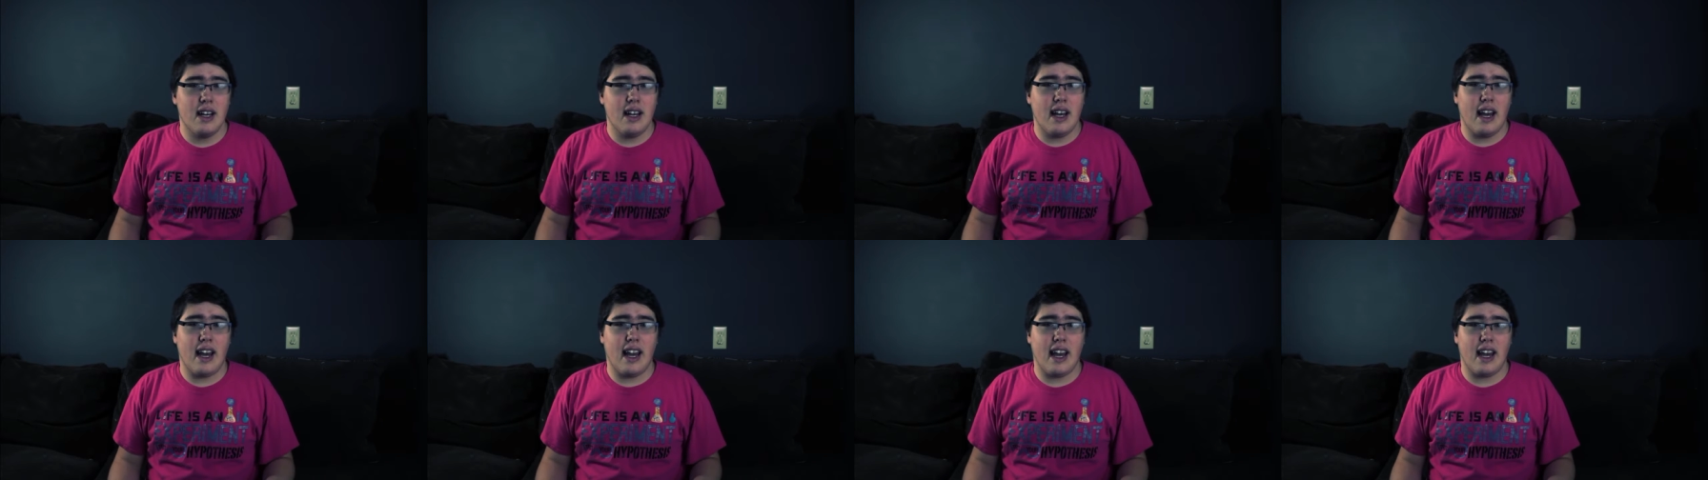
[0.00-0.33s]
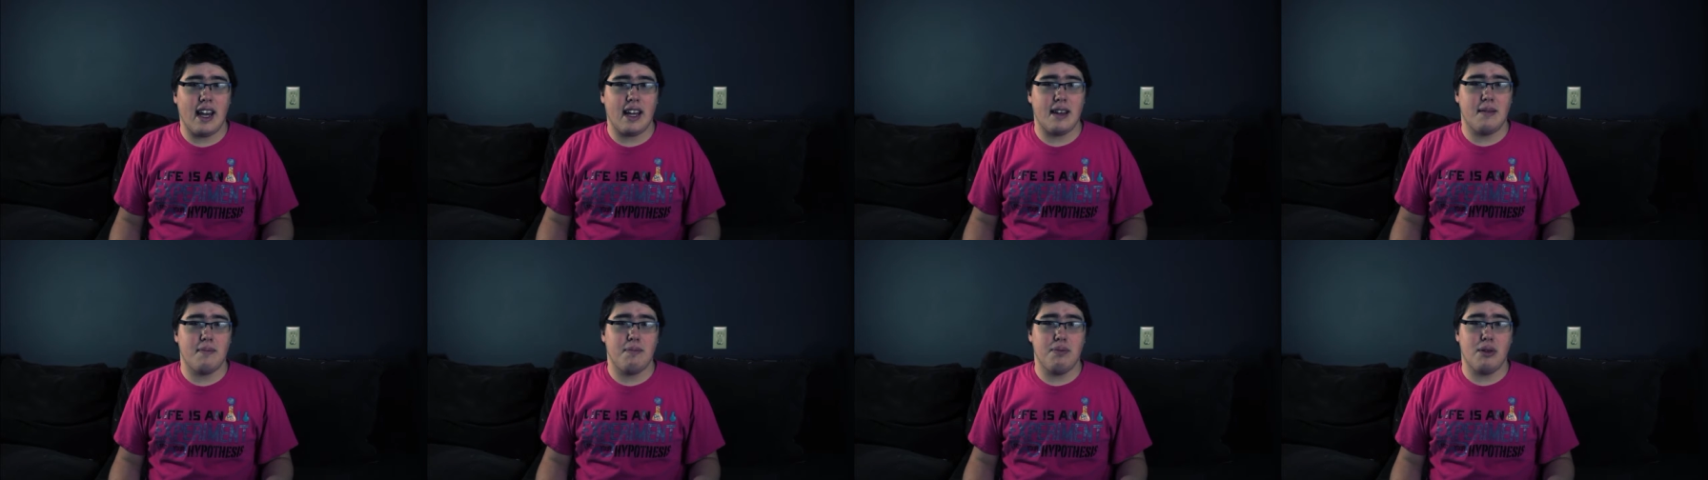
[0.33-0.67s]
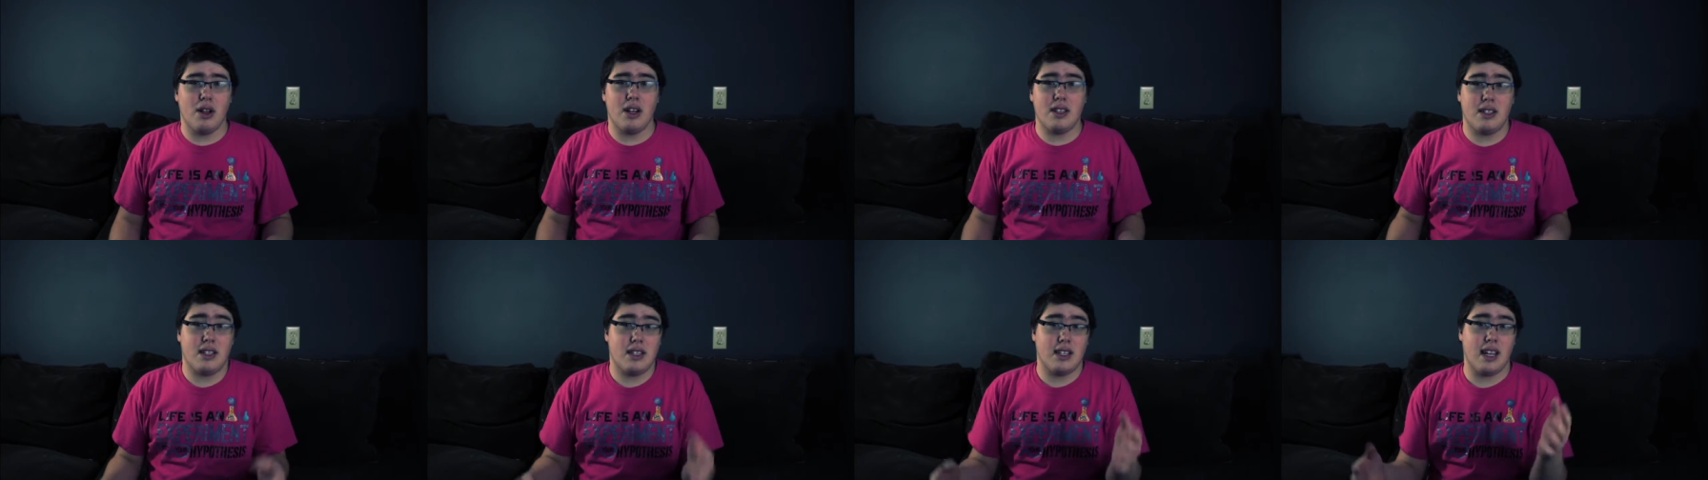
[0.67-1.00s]
And
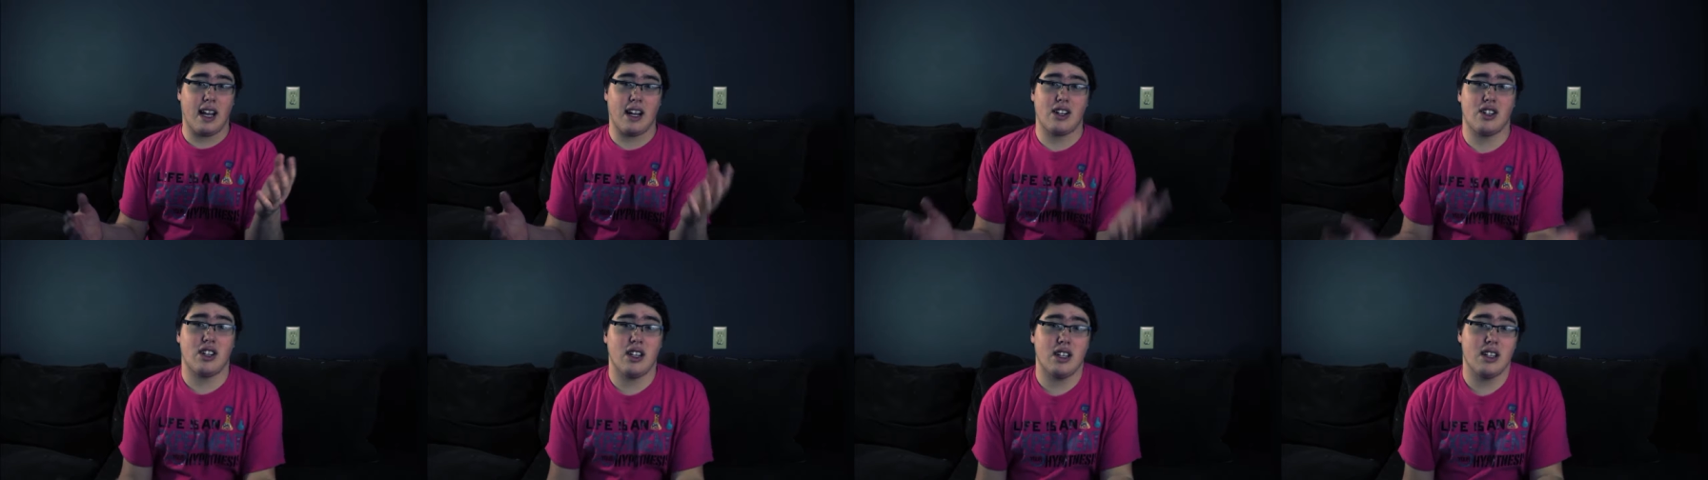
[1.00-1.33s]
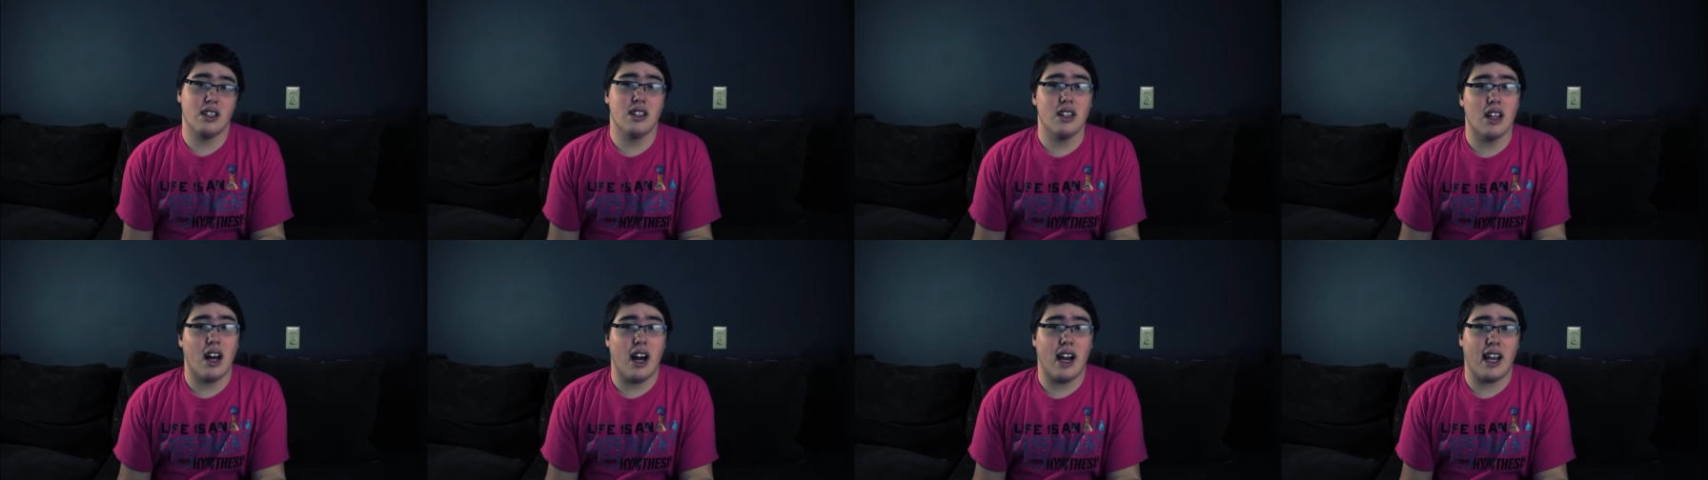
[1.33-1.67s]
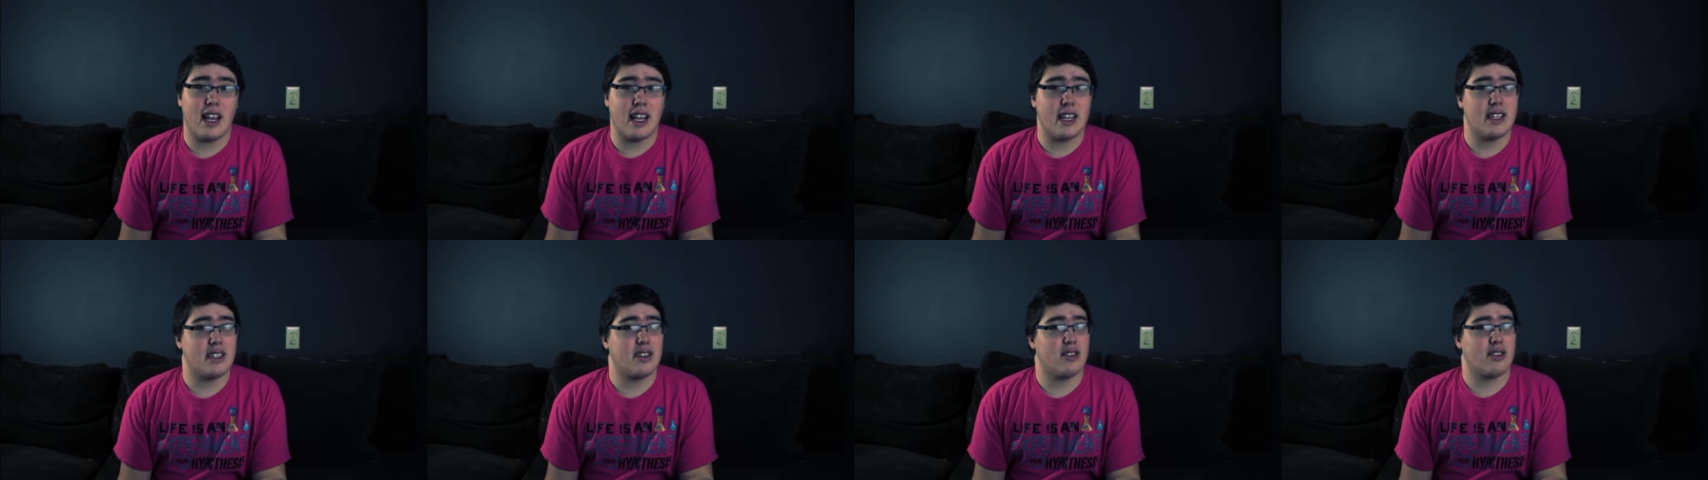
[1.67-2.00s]
plus, it's actually a
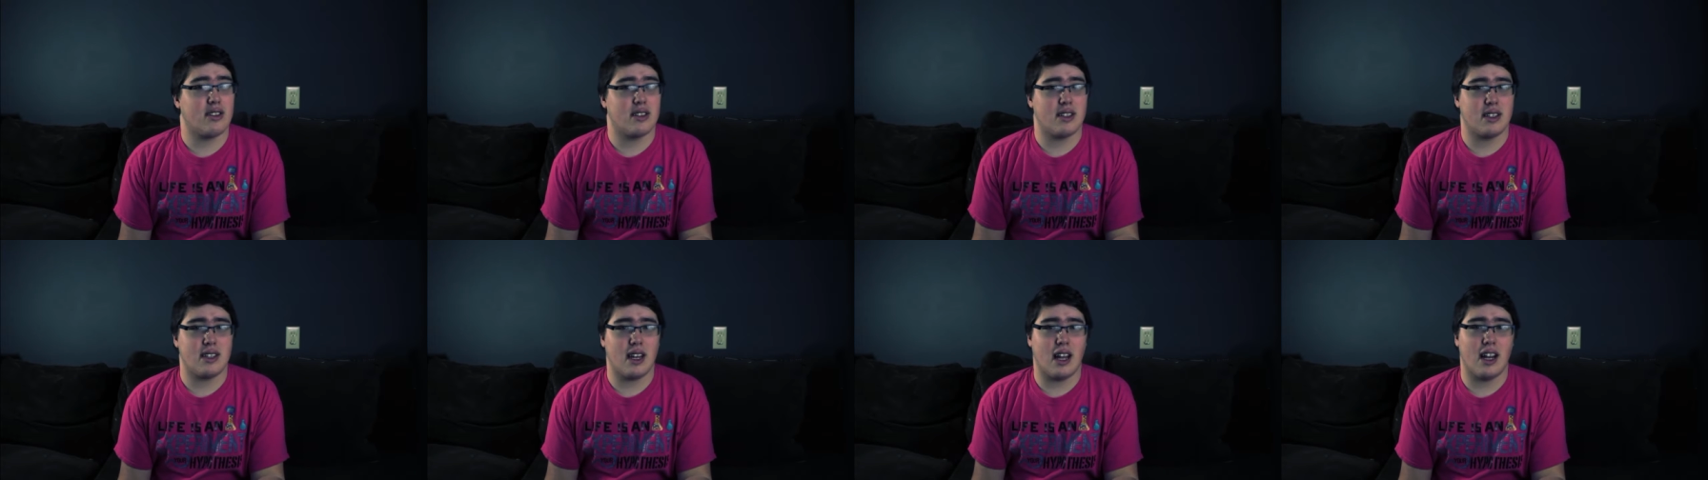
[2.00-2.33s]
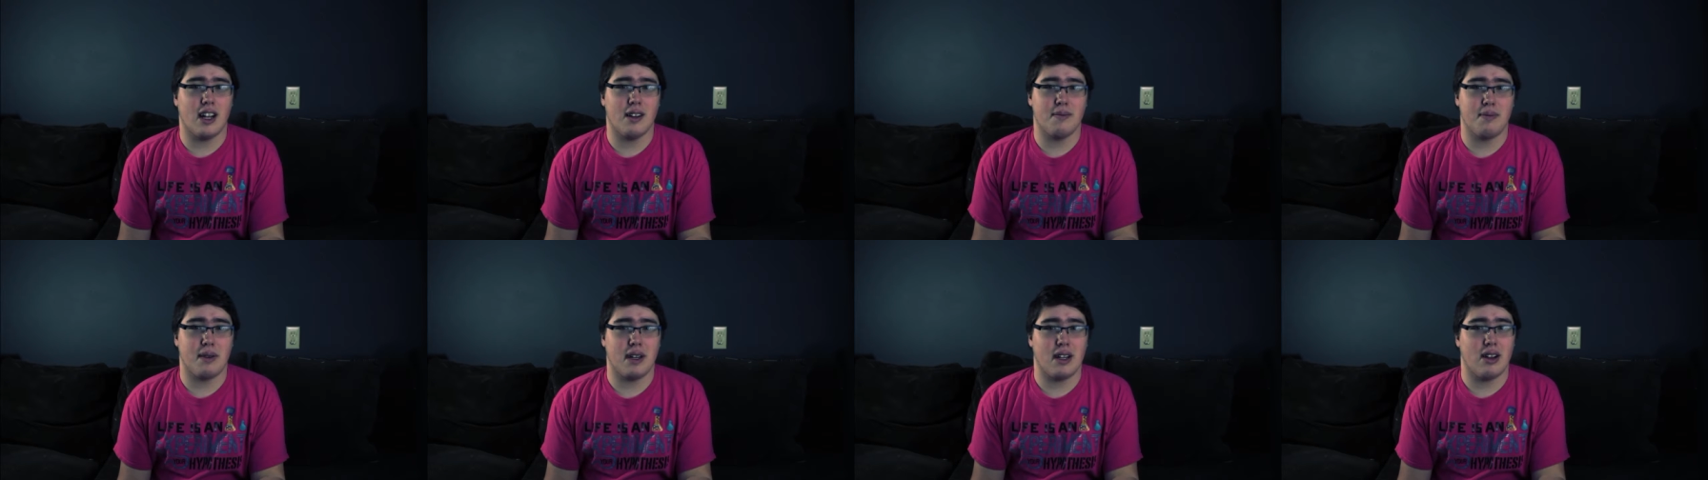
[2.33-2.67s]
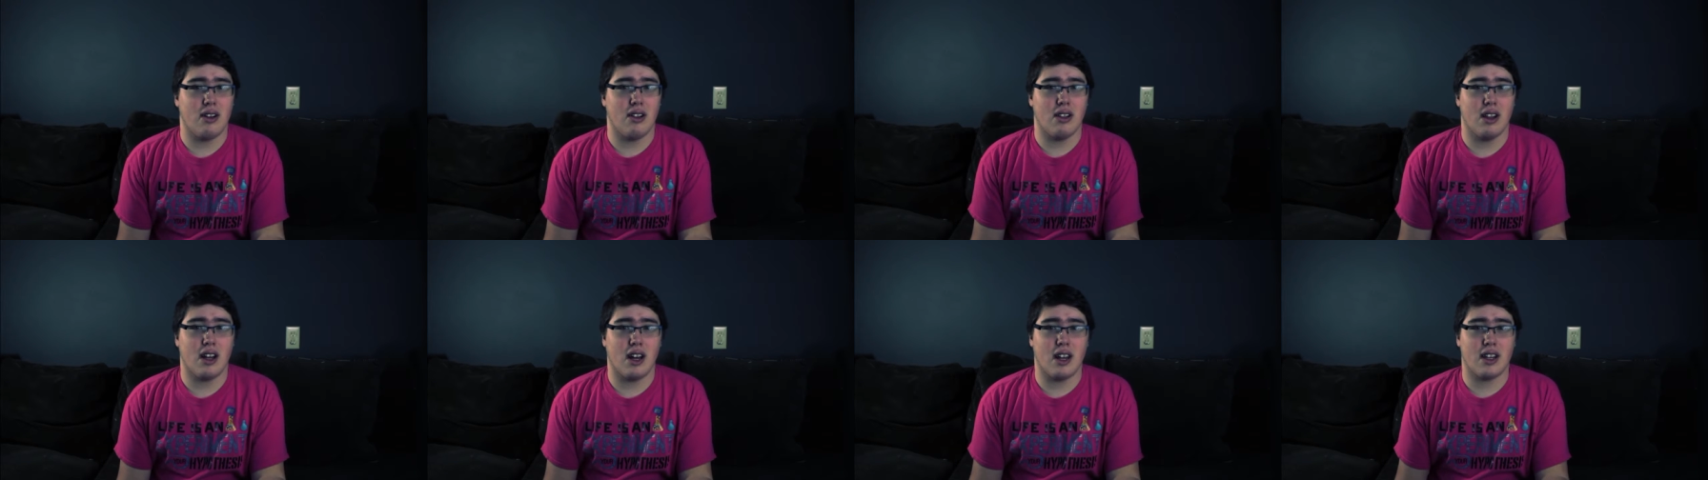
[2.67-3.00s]
lot easier to set up, in
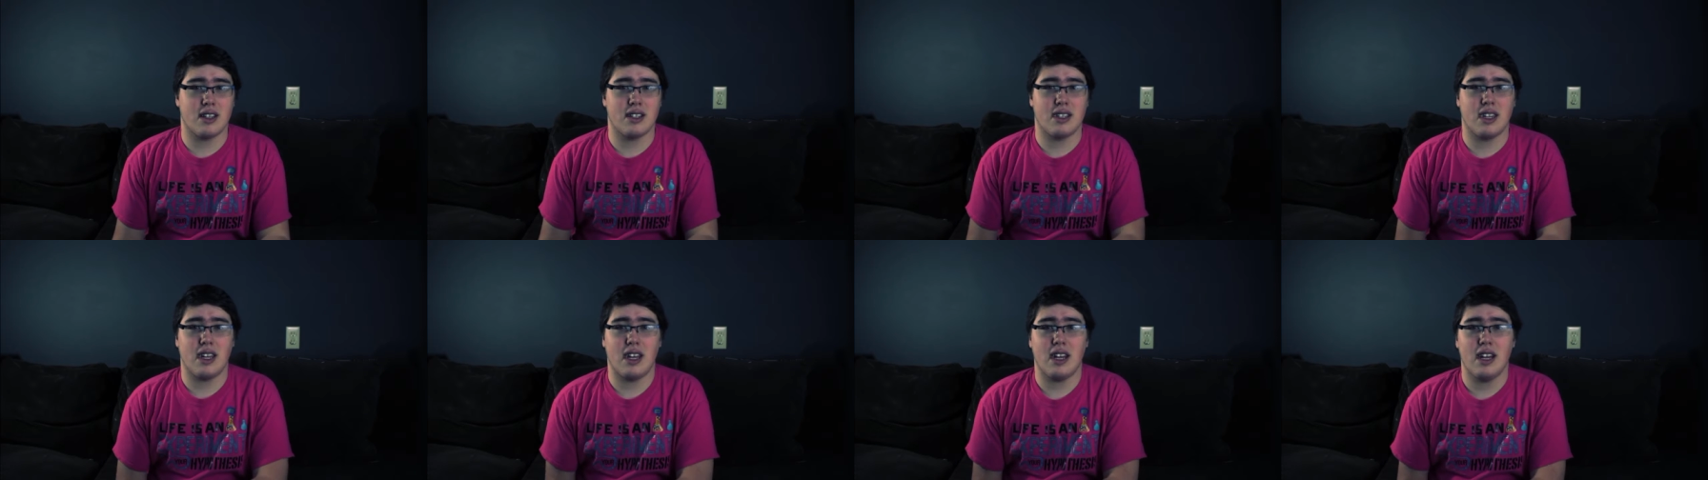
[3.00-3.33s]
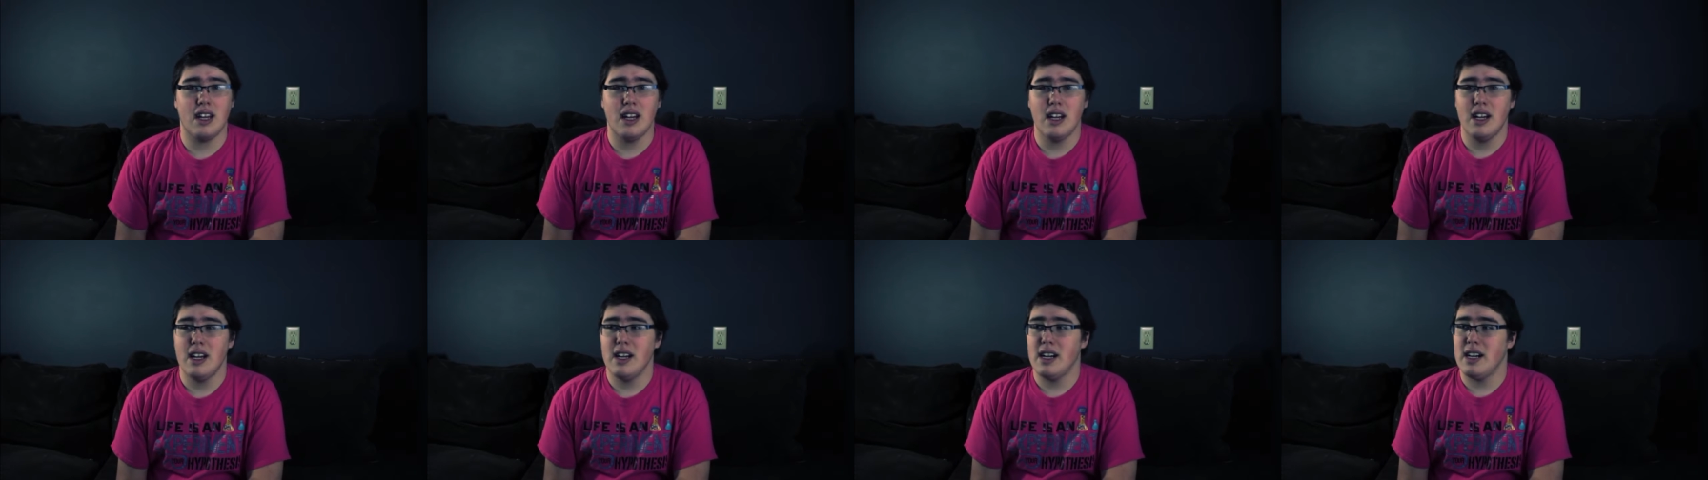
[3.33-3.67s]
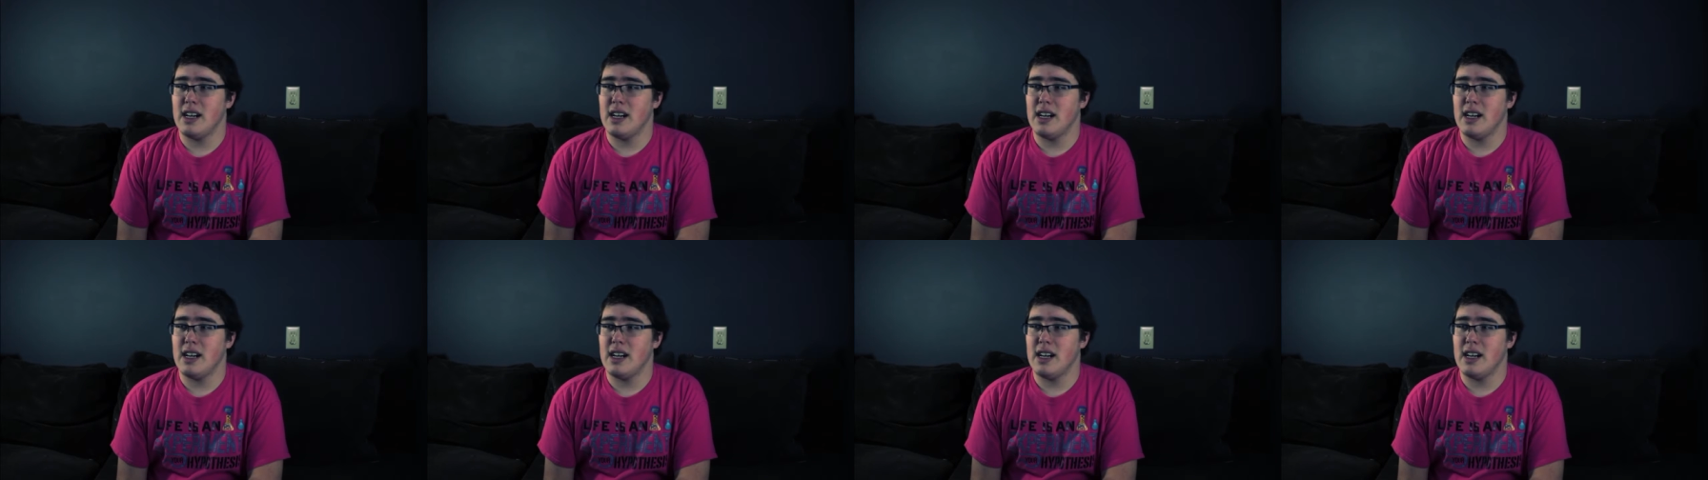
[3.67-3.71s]
all honesty.